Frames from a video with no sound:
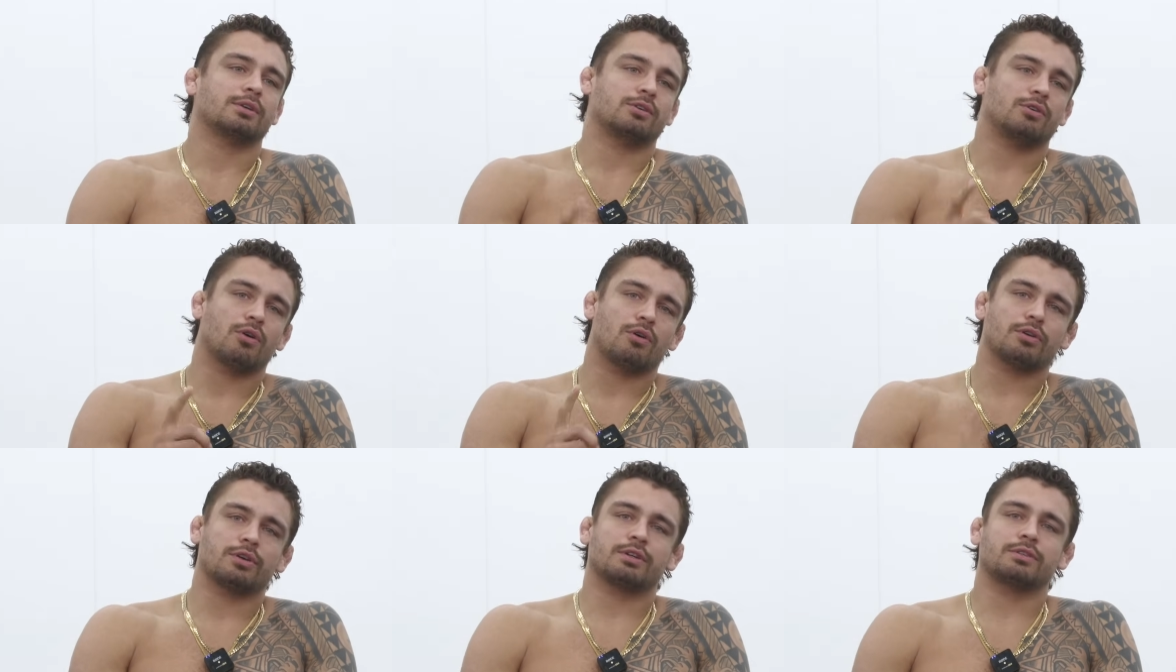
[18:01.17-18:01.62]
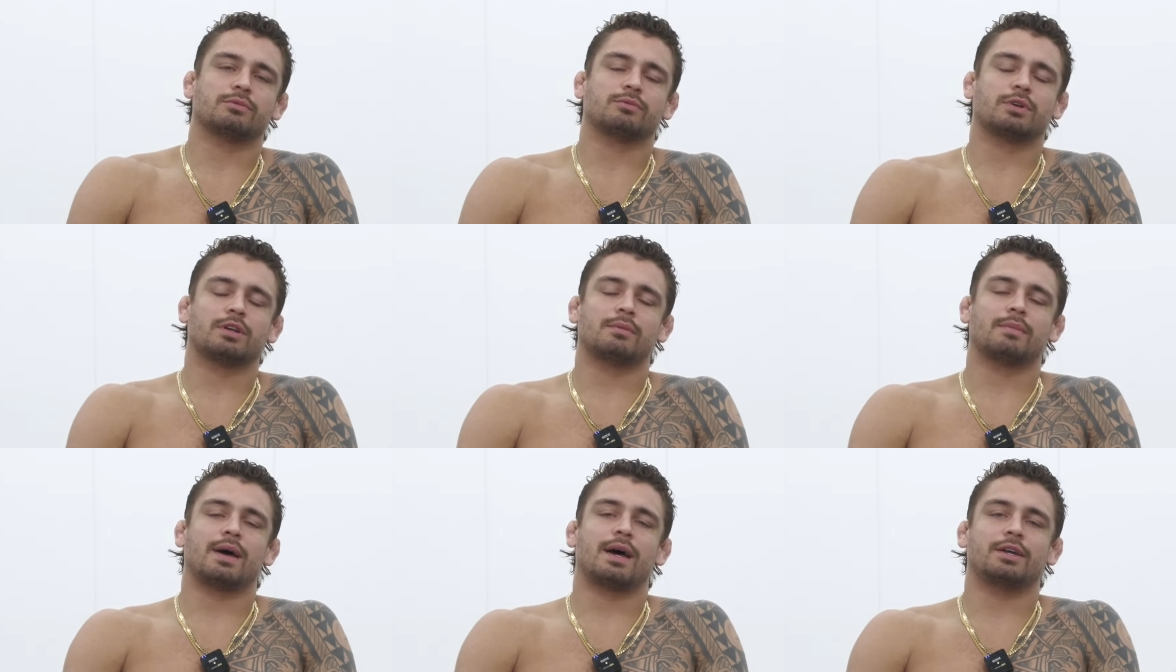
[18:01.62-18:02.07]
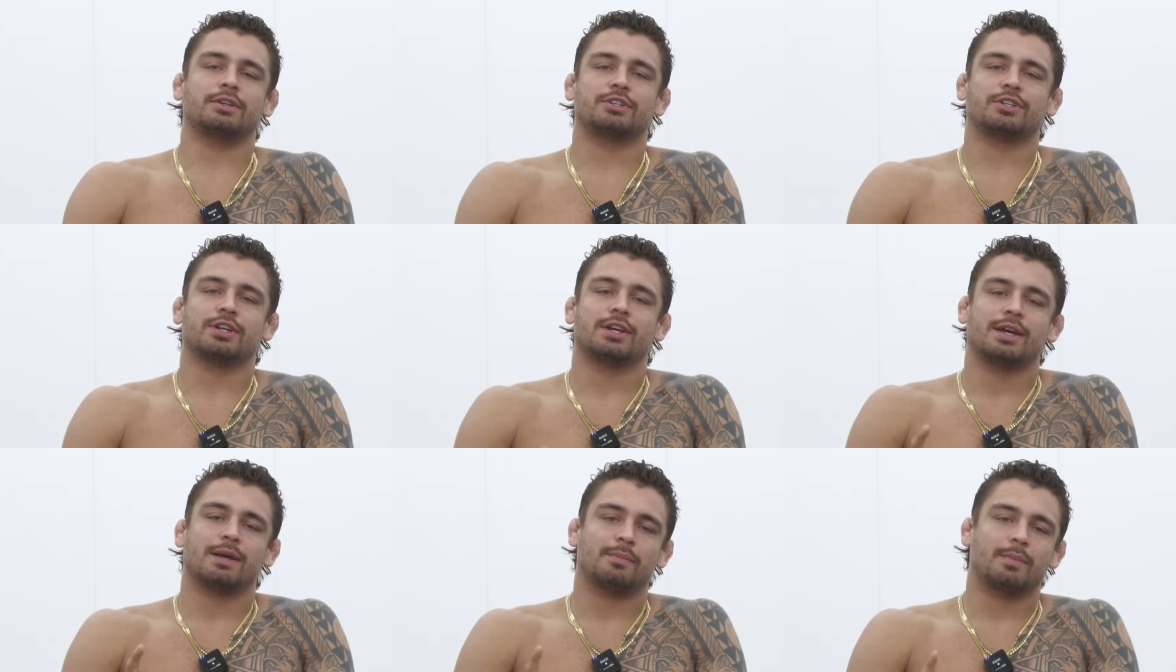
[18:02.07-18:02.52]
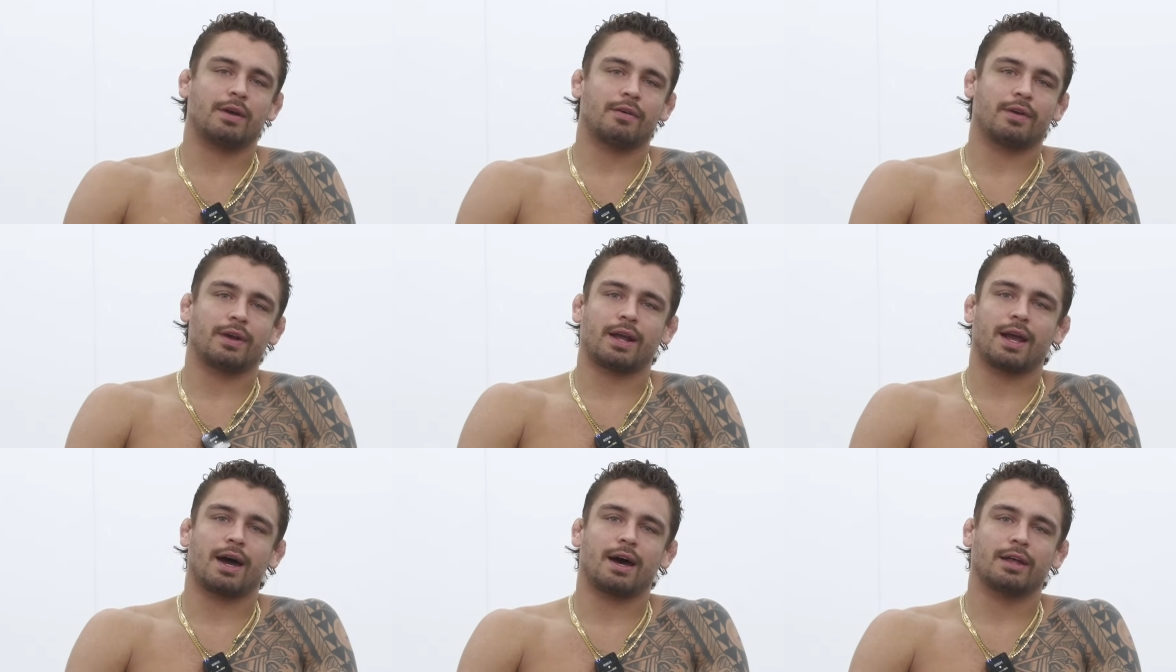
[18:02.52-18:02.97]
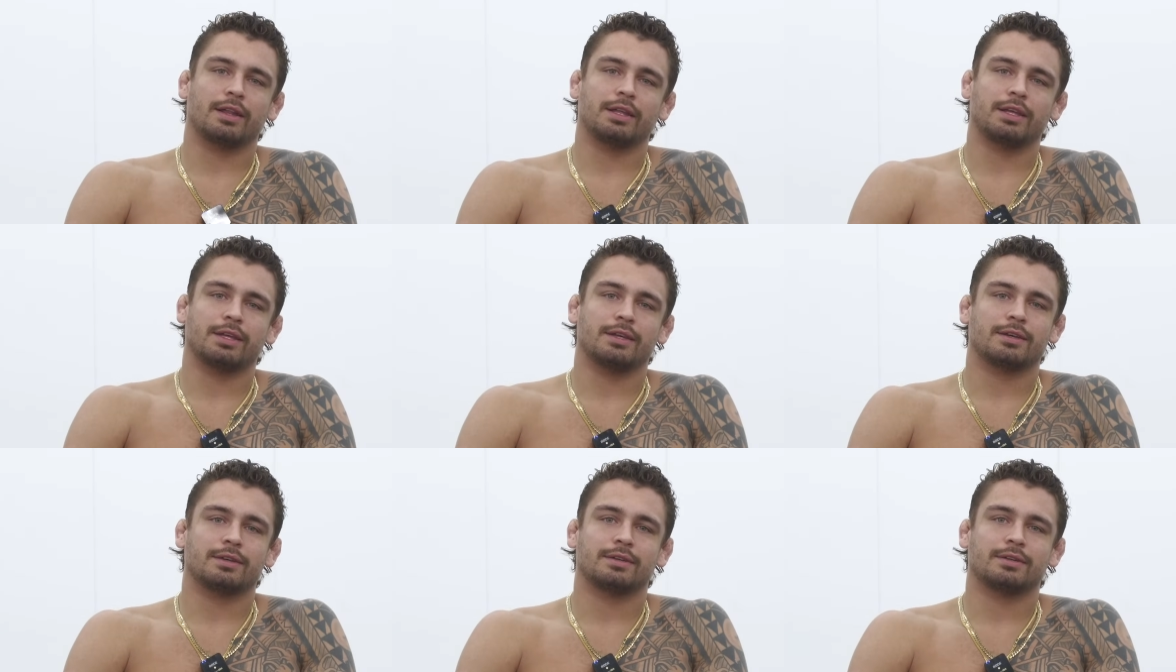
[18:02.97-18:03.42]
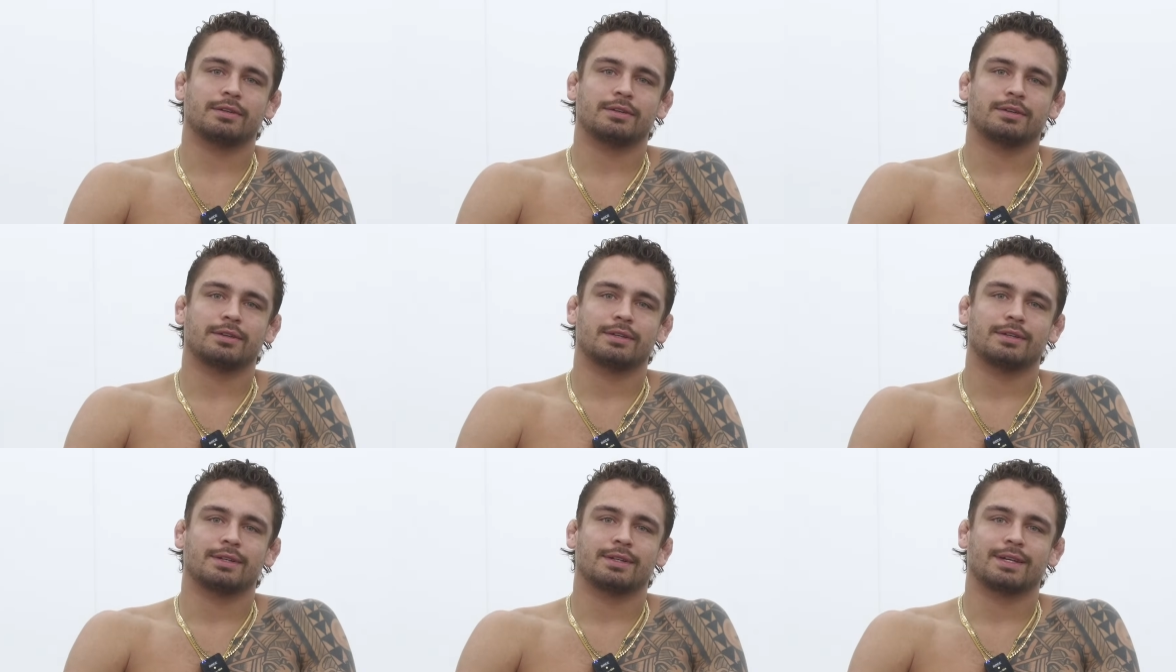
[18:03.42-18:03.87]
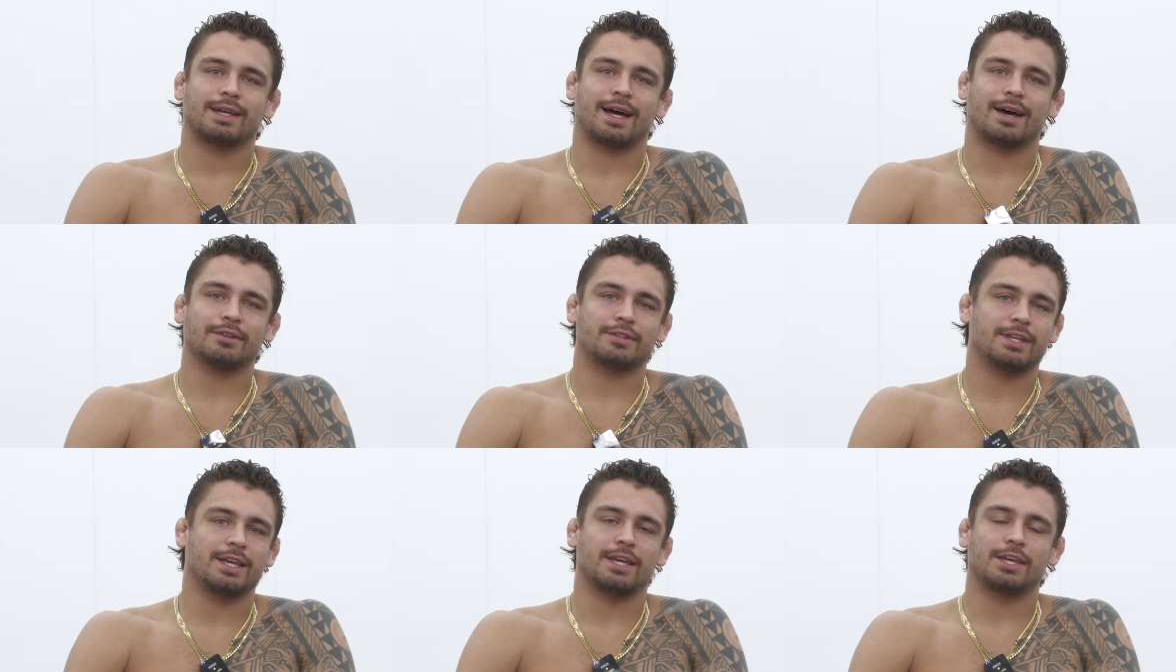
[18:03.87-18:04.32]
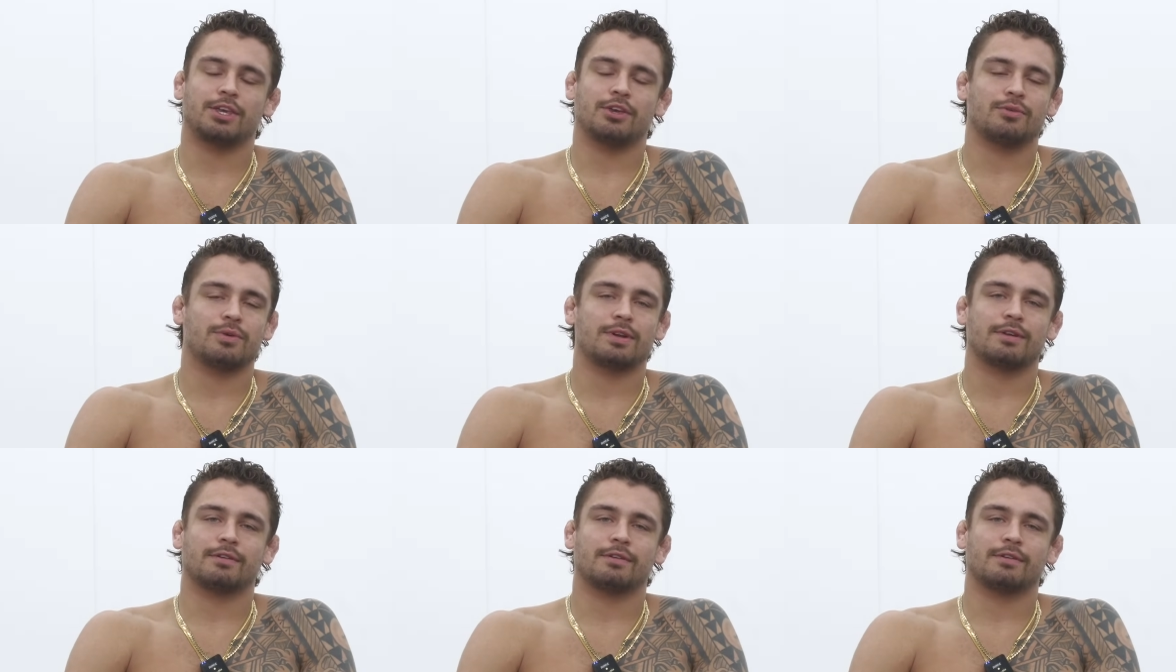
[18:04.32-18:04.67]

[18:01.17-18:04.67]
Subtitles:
Gordon, want a match. Marigali, I'll take you